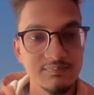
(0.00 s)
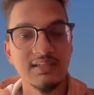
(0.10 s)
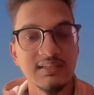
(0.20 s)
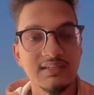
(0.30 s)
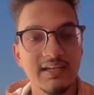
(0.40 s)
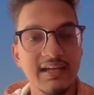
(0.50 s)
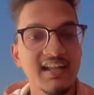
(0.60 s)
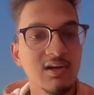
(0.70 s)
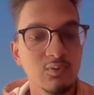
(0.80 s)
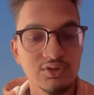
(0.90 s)
The
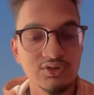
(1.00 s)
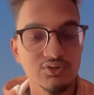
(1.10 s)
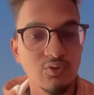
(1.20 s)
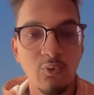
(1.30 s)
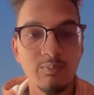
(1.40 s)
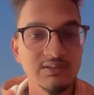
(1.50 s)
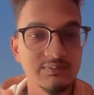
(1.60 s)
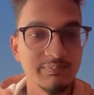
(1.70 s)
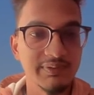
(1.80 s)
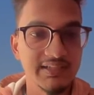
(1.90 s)
header looks so much
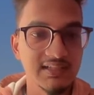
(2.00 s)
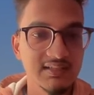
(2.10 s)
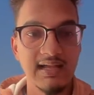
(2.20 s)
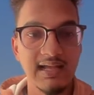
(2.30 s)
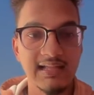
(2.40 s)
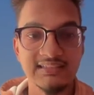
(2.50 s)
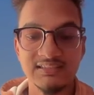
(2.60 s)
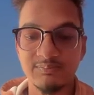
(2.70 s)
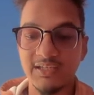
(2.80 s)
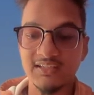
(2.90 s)
big. I'll just
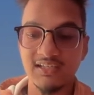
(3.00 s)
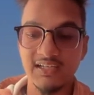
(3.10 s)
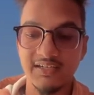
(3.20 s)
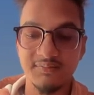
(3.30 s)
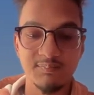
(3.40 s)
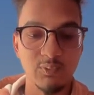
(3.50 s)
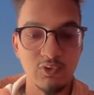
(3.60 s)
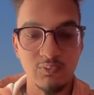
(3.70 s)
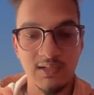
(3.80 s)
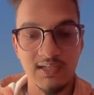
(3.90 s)
make the header bold
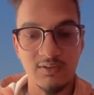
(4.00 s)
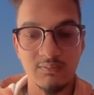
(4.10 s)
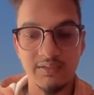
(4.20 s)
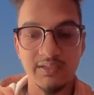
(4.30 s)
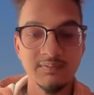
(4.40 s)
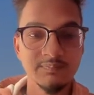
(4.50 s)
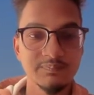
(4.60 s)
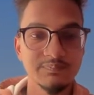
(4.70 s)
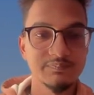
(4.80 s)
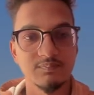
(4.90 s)
only over here.
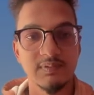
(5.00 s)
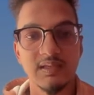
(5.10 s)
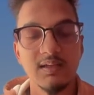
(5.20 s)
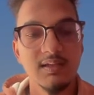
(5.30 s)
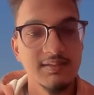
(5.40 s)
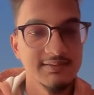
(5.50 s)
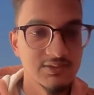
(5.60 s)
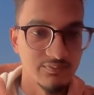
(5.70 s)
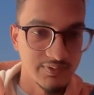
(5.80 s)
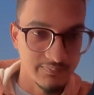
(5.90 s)
So
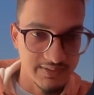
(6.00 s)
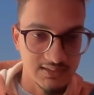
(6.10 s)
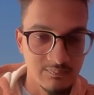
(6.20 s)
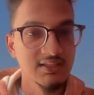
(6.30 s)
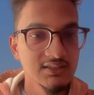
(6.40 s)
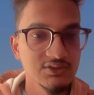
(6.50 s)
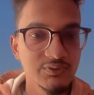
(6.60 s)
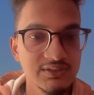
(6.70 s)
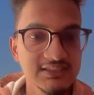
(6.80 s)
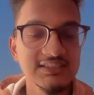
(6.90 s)
perfect. So
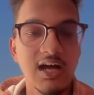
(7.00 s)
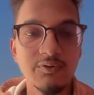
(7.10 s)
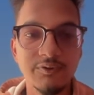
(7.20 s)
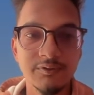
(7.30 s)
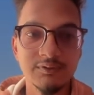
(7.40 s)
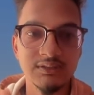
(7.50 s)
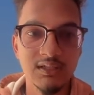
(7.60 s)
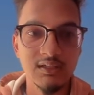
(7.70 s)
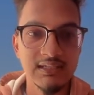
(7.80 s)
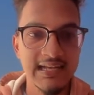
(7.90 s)
this is how you use
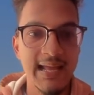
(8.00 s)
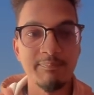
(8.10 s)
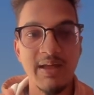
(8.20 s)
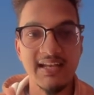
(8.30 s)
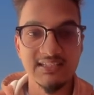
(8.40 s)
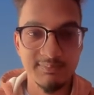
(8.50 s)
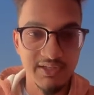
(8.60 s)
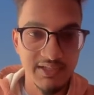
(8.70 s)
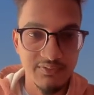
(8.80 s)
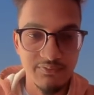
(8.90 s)
the tab panels
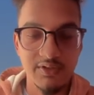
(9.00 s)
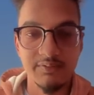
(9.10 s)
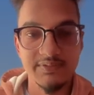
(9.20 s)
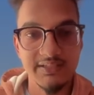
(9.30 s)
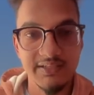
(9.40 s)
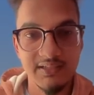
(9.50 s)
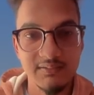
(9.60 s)
plugin for Obsidian.